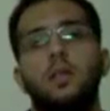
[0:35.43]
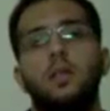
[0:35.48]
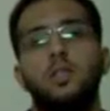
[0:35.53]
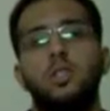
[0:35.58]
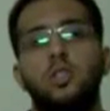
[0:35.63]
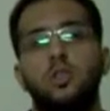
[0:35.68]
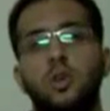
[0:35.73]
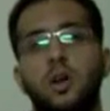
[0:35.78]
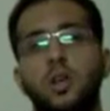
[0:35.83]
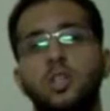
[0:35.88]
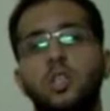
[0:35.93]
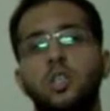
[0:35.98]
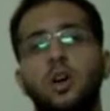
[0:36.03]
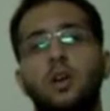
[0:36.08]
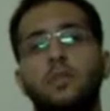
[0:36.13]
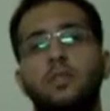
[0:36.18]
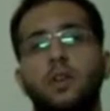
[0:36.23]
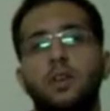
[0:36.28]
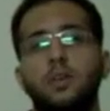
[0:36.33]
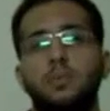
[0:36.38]
The
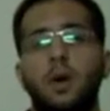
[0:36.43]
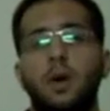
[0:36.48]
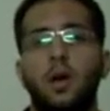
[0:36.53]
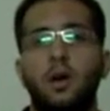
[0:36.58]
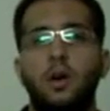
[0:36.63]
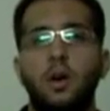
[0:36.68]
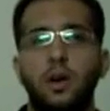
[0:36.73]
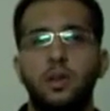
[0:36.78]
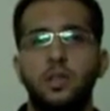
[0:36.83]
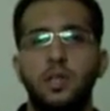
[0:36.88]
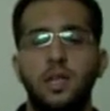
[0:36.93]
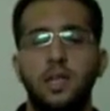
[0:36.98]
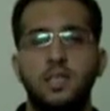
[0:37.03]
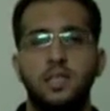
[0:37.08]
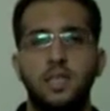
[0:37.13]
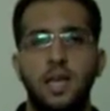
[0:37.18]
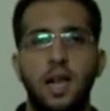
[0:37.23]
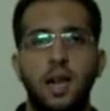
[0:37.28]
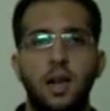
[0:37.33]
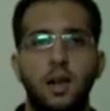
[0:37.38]
structure of the myocardial
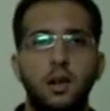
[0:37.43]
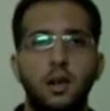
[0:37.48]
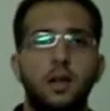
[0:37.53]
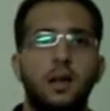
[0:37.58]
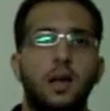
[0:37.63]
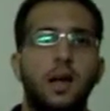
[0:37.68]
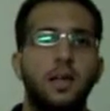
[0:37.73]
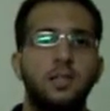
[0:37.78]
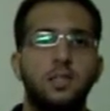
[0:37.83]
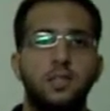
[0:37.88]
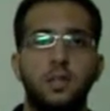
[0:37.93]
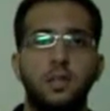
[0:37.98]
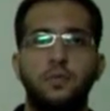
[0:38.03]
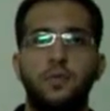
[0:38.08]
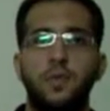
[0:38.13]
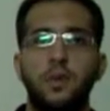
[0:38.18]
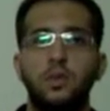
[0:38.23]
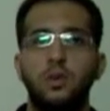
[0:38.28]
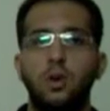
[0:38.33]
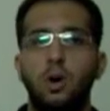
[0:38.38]
cell has
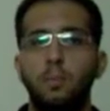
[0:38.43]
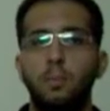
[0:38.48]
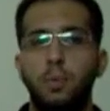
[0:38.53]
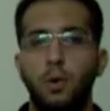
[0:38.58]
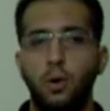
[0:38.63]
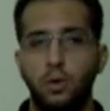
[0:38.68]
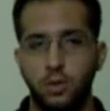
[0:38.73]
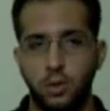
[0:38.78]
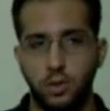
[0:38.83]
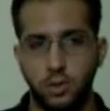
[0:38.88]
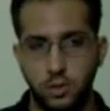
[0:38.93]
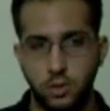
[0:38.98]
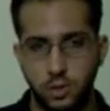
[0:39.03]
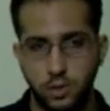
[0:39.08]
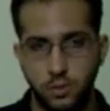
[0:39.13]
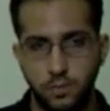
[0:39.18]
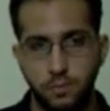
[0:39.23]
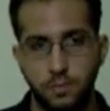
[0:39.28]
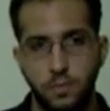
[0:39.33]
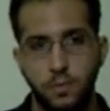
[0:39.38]
different
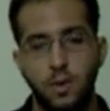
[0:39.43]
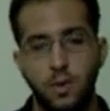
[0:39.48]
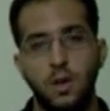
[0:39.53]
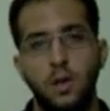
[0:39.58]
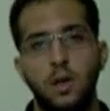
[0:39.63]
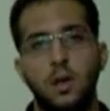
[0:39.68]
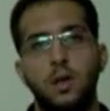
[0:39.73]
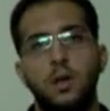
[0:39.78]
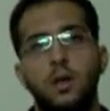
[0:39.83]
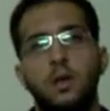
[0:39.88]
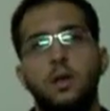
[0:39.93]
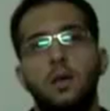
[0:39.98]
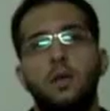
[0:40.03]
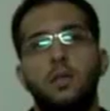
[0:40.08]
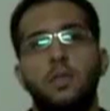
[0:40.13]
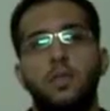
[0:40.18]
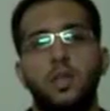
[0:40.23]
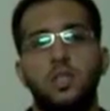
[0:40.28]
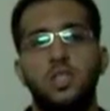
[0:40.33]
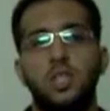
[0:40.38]
components.
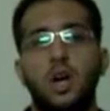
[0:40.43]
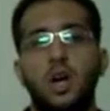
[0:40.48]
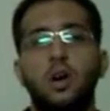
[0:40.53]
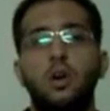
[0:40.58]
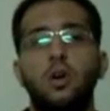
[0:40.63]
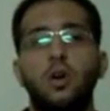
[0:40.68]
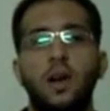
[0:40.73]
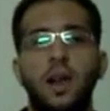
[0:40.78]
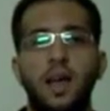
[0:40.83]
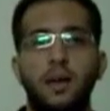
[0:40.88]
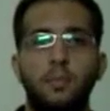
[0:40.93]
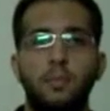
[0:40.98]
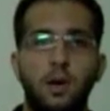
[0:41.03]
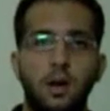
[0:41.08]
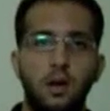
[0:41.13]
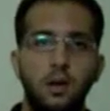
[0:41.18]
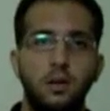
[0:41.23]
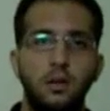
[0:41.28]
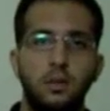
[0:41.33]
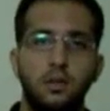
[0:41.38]
The
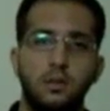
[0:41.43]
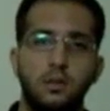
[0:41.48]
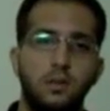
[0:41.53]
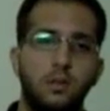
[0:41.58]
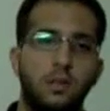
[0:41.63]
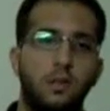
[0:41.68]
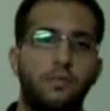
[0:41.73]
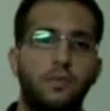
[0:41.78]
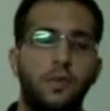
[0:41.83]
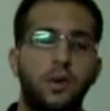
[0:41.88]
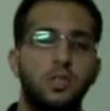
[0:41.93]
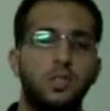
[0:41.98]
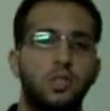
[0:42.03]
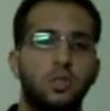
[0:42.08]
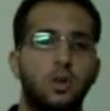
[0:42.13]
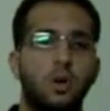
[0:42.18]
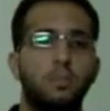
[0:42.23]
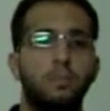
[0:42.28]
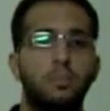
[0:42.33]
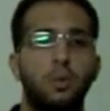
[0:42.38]
sarcolemma, the
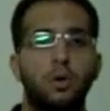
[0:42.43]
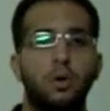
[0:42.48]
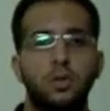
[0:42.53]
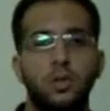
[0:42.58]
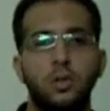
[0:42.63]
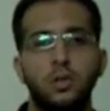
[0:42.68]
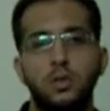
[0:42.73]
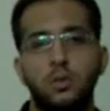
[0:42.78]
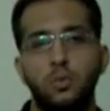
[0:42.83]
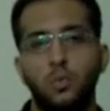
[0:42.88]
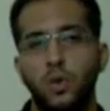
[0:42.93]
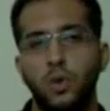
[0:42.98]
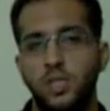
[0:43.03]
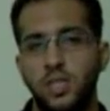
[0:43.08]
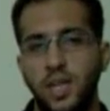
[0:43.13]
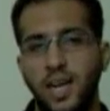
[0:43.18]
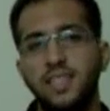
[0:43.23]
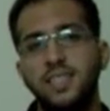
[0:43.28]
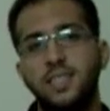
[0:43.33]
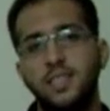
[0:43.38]
first component,
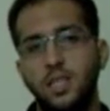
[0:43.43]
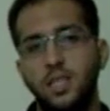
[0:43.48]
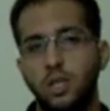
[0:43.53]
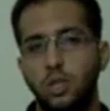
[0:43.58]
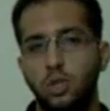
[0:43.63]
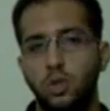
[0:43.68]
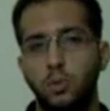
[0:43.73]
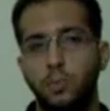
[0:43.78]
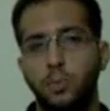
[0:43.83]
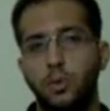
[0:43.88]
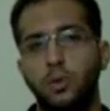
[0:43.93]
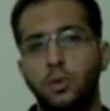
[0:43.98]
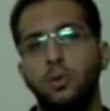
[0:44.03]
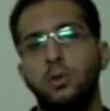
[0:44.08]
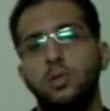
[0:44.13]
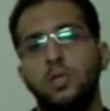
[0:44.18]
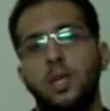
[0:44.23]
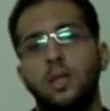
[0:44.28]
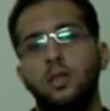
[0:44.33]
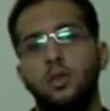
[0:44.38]
which has
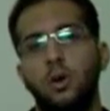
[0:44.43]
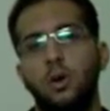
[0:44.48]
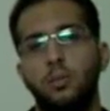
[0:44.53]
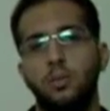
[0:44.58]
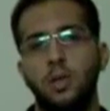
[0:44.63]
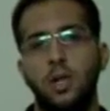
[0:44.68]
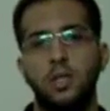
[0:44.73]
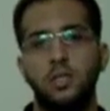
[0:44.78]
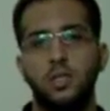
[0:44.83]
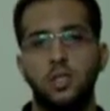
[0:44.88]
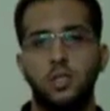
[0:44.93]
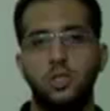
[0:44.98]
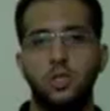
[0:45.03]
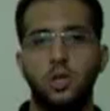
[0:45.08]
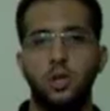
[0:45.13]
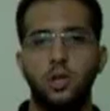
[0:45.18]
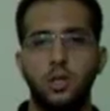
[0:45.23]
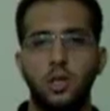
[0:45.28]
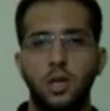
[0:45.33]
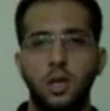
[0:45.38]
T-tubules and terminal
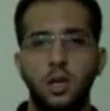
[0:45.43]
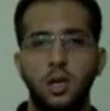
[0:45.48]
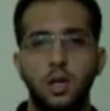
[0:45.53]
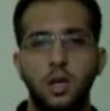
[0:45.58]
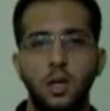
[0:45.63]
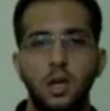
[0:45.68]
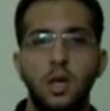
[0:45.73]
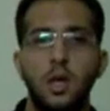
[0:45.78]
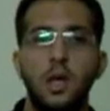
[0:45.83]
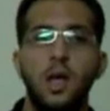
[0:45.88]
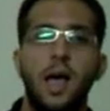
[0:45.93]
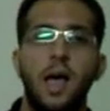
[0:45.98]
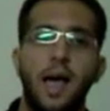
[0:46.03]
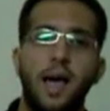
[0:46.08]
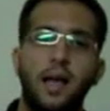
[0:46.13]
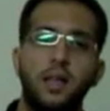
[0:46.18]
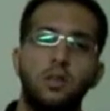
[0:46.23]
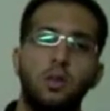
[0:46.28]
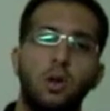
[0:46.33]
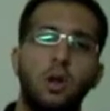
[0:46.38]
cisternia,
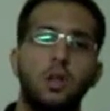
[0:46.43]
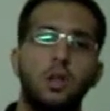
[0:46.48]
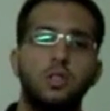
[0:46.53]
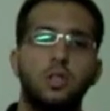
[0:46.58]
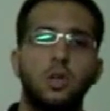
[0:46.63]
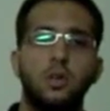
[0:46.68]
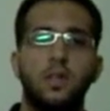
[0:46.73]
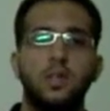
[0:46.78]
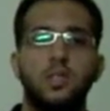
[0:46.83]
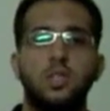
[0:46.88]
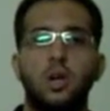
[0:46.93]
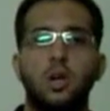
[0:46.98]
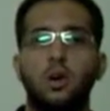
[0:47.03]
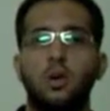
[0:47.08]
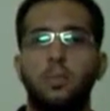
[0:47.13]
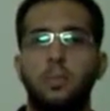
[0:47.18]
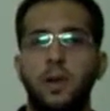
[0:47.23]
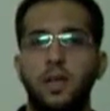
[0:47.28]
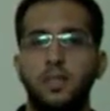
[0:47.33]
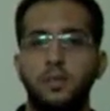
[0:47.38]
and also the
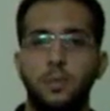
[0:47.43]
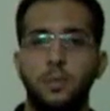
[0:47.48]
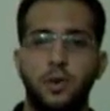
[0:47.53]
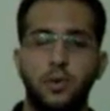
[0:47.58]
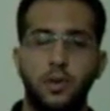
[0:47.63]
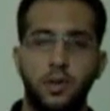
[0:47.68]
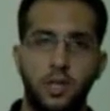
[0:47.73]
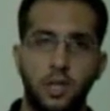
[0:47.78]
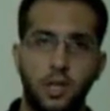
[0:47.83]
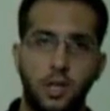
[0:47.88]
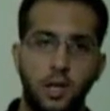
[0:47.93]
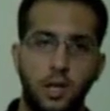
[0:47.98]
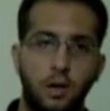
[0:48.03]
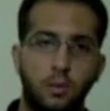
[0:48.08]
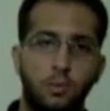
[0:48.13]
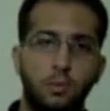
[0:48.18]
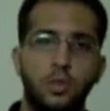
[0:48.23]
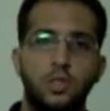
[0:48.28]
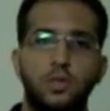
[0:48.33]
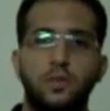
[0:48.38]
sarcoplasmic
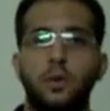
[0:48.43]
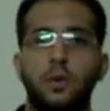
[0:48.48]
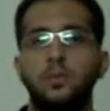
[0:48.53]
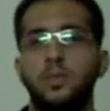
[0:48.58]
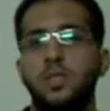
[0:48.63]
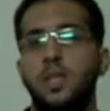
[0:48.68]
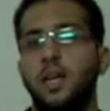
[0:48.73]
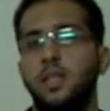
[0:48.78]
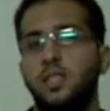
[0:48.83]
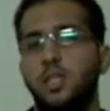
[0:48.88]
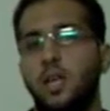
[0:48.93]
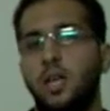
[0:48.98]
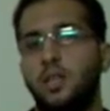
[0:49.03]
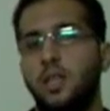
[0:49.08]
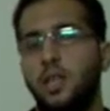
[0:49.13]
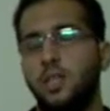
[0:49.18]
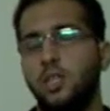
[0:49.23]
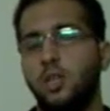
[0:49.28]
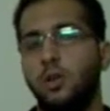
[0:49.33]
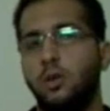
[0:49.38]
reticulum, which forms the
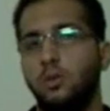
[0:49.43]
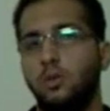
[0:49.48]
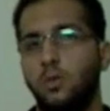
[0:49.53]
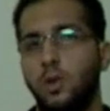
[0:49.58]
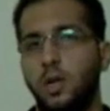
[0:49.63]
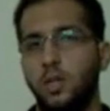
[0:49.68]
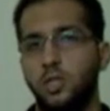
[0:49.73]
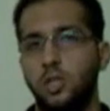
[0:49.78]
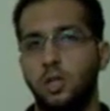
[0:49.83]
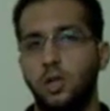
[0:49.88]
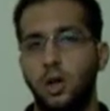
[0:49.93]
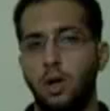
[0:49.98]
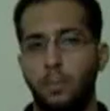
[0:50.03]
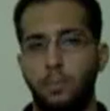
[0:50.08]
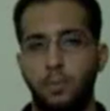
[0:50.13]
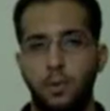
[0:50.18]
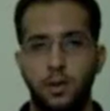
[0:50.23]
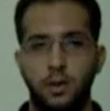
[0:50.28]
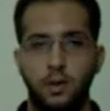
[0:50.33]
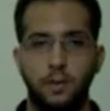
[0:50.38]
excitation-contraction
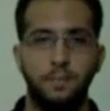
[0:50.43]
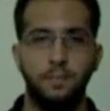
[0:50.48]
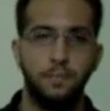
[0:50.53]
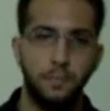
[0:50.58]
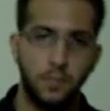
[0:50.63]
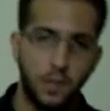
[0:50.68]
coupling.